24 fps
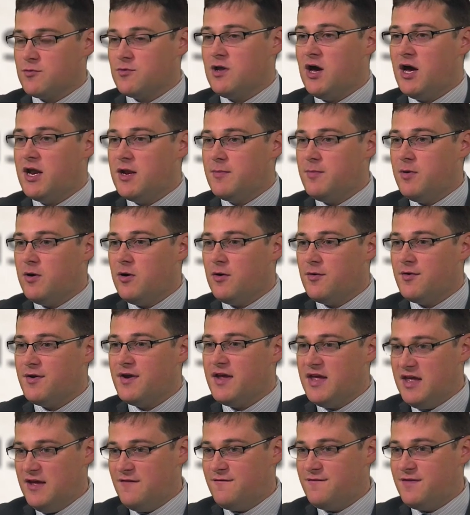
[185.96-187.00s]
relied upon
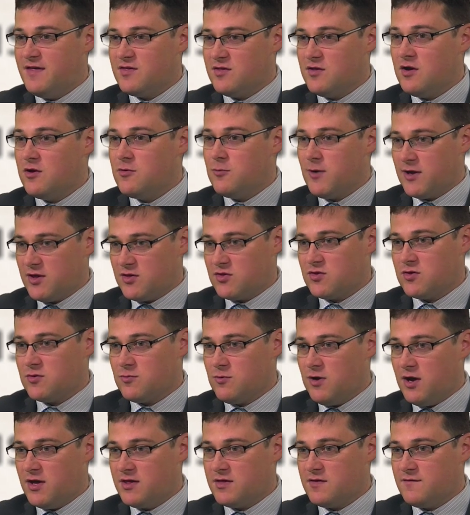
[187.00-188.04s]
if there's no registered
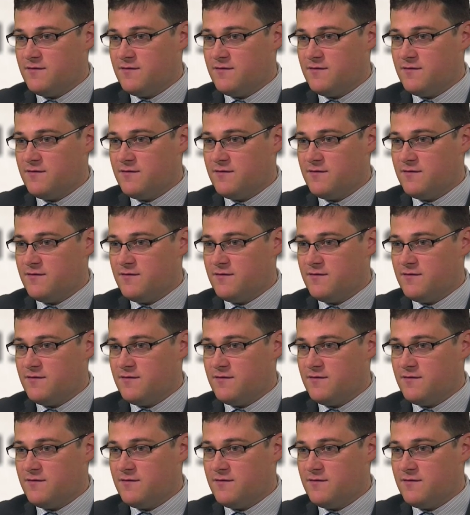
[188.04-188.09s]
rights